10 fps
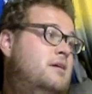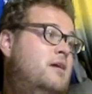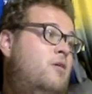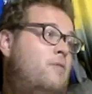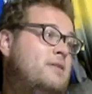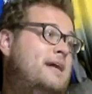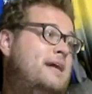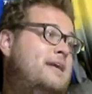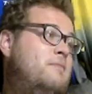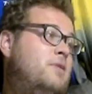always had
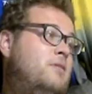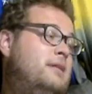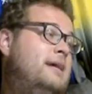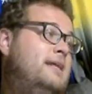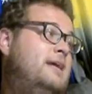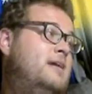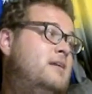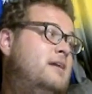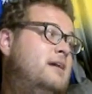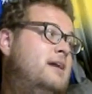that lead
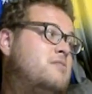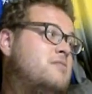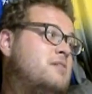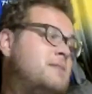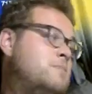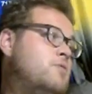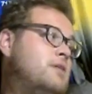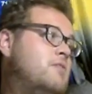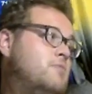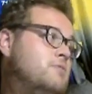in, and honestly, I'm
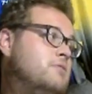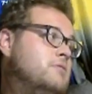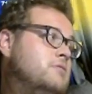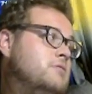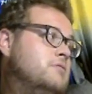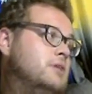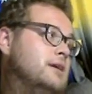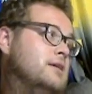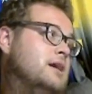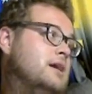okay with it.
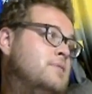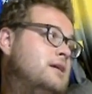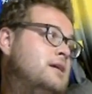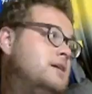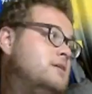Like, I'm not